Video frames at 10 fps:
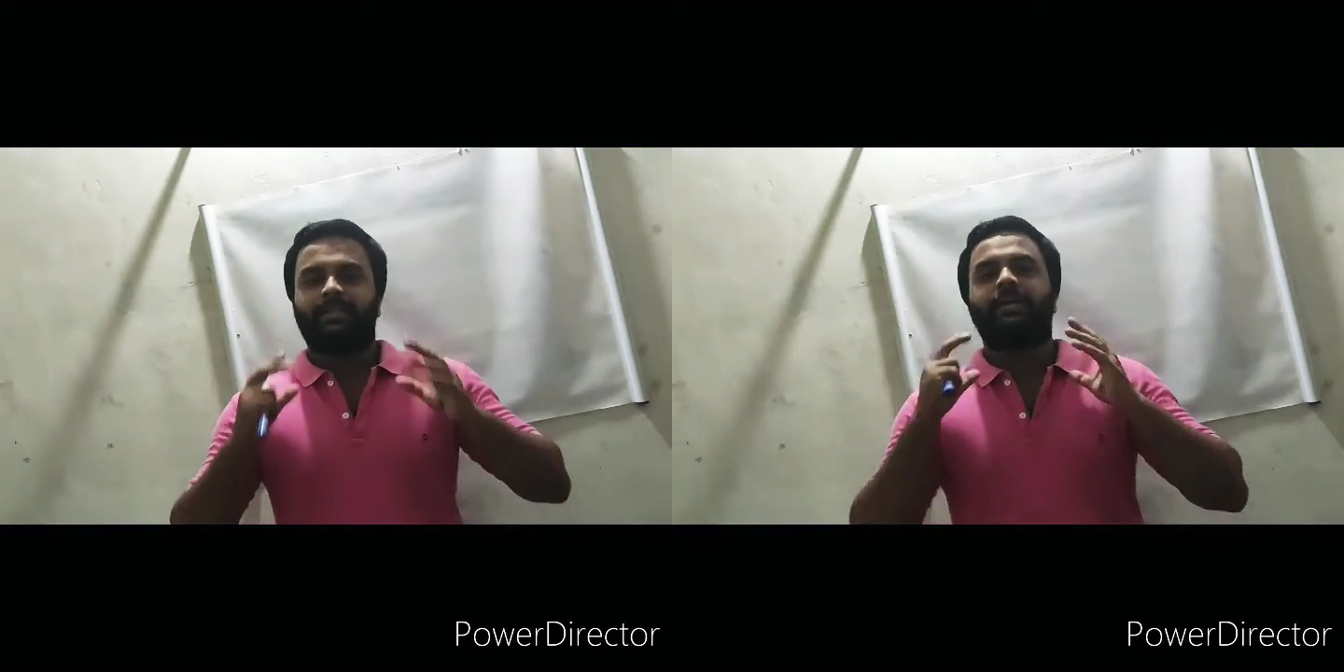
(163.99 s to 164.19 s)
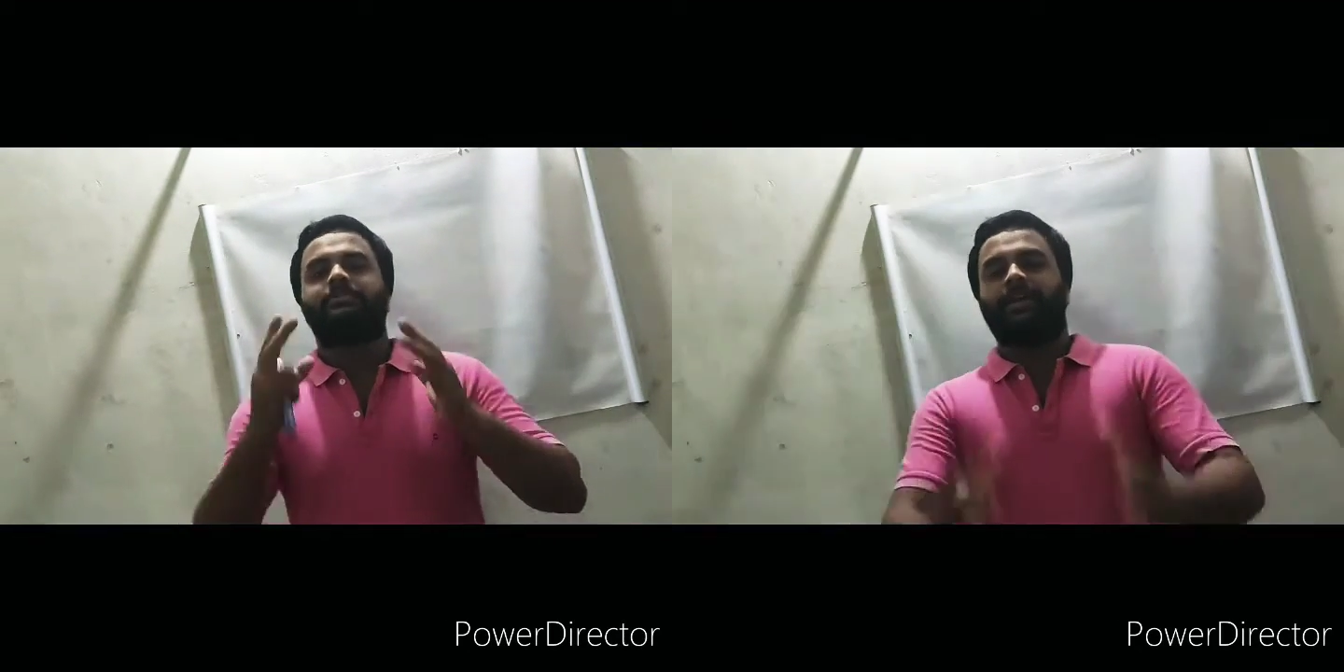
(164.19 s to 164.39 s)

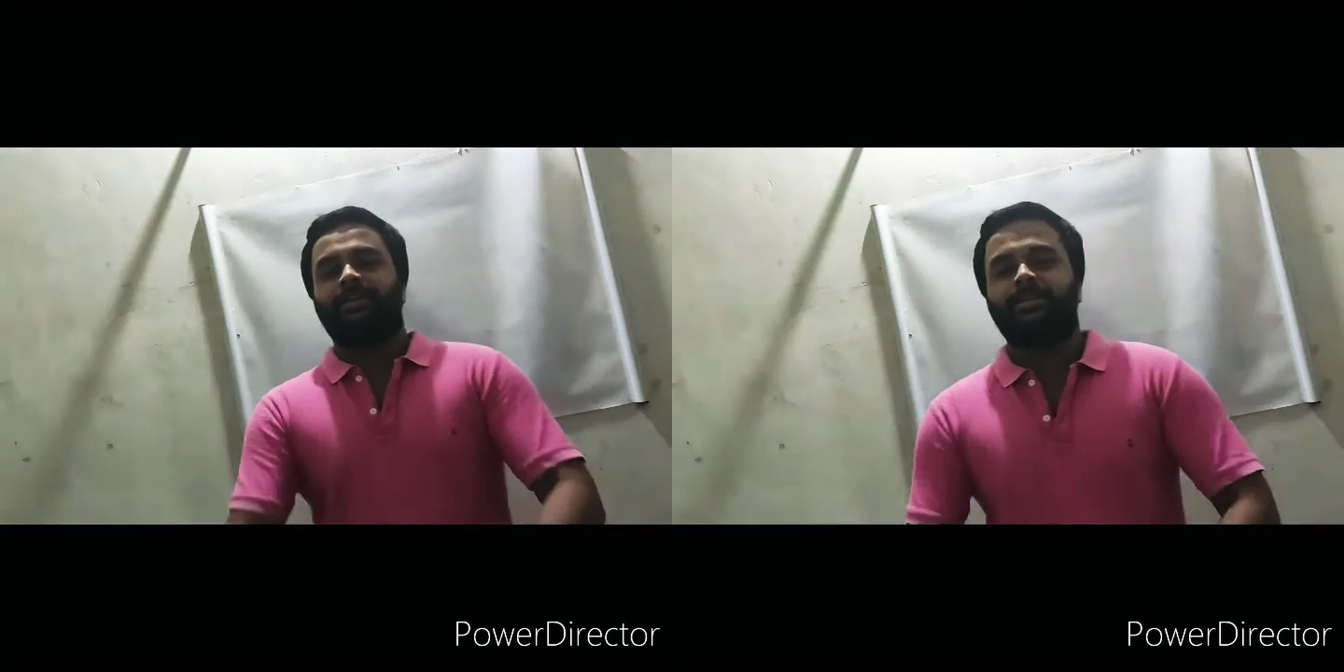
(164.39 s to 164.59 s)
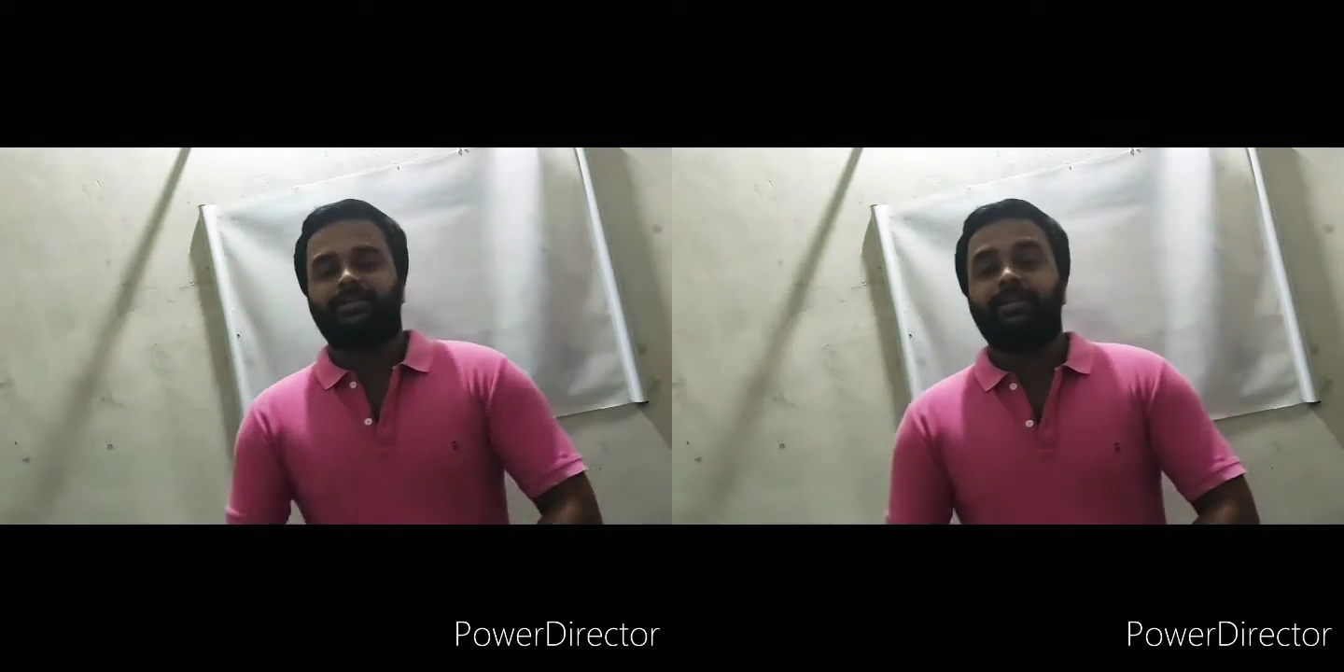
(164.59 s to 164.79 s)
that
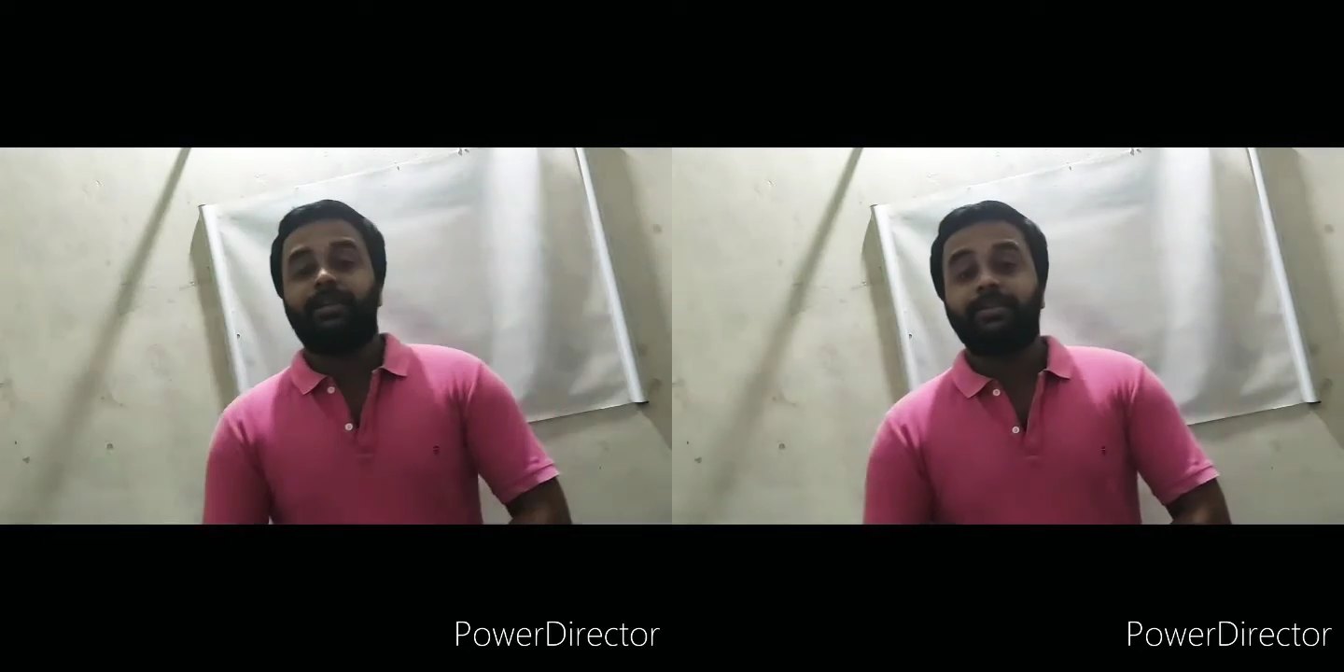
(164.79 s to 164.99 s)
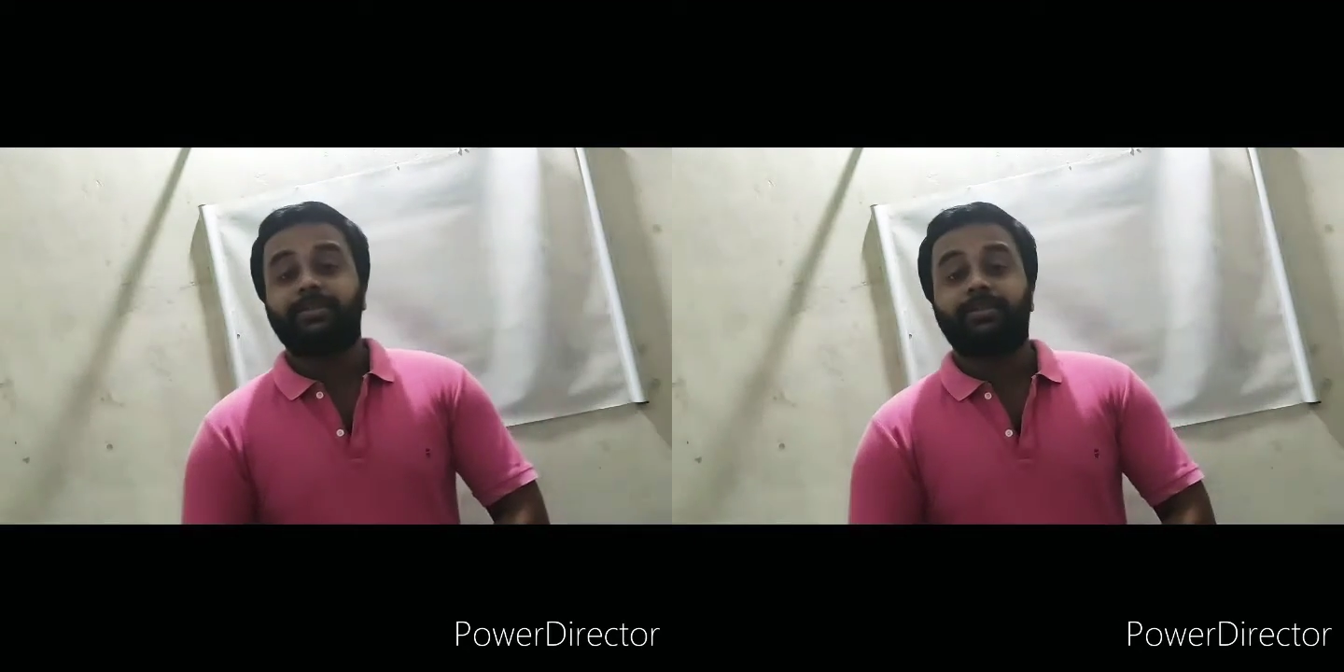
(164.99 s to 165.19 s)
scientist
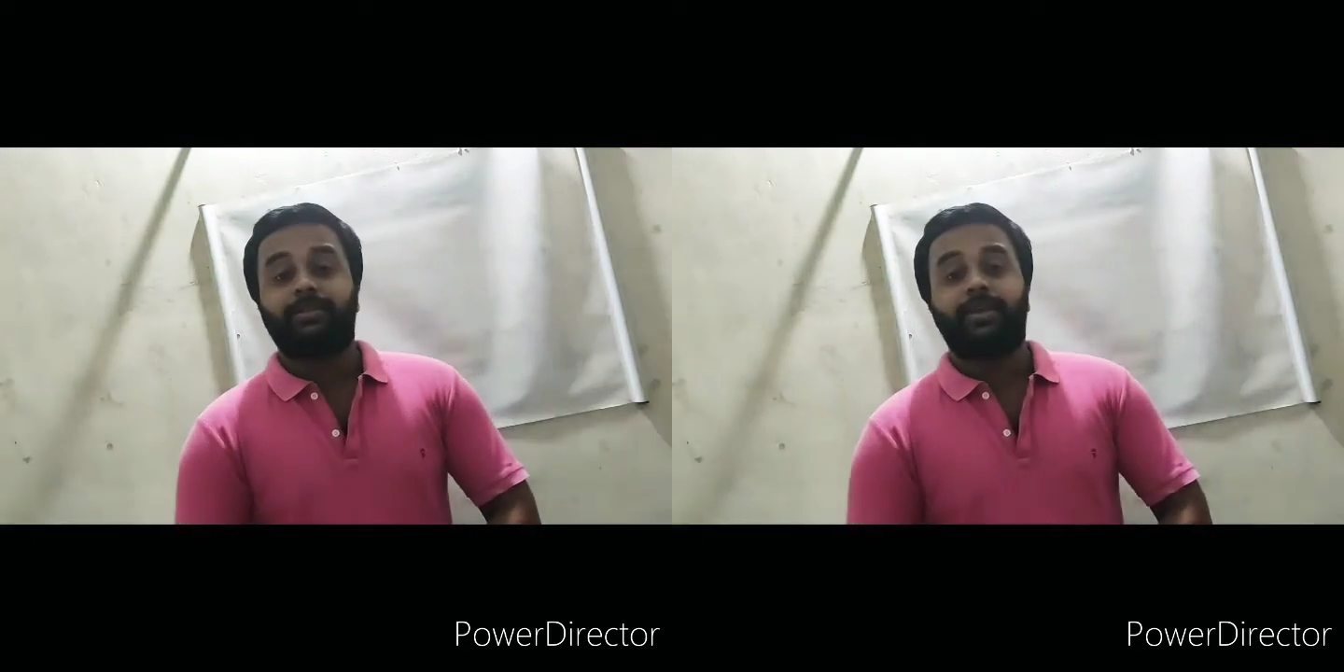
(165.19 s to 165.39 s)
is